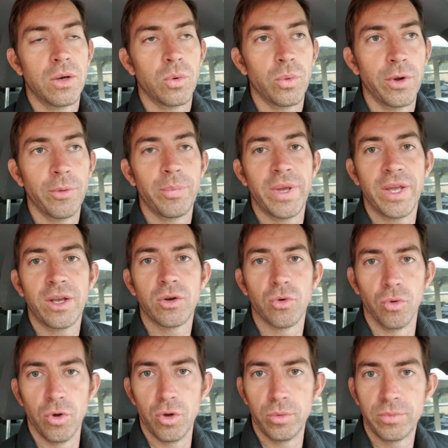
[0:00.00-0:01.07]
We're being
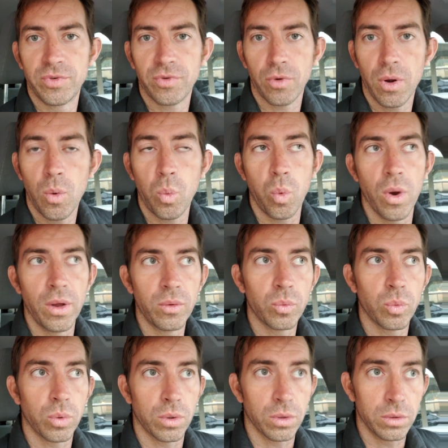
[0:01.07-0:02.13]
groomed for a
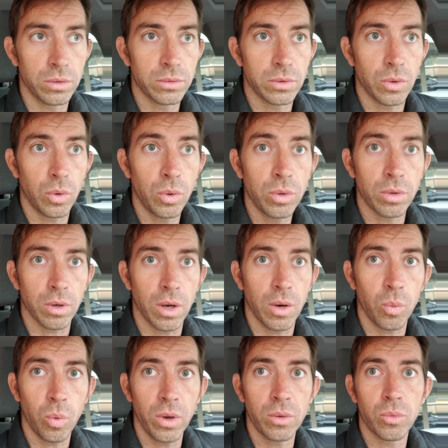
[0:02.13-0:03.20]
one world order, a
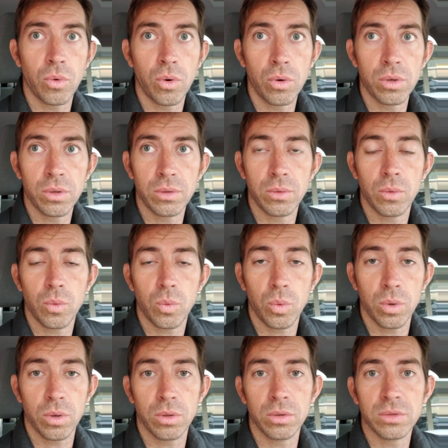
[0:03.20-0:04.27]
one
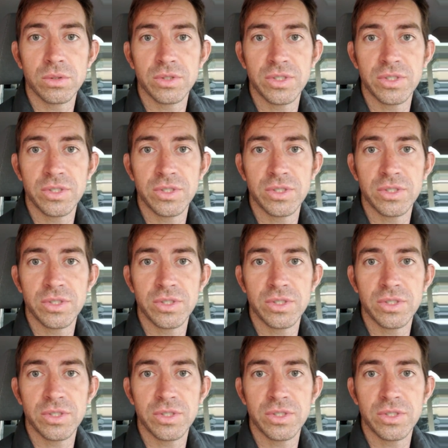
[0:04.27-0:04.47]
world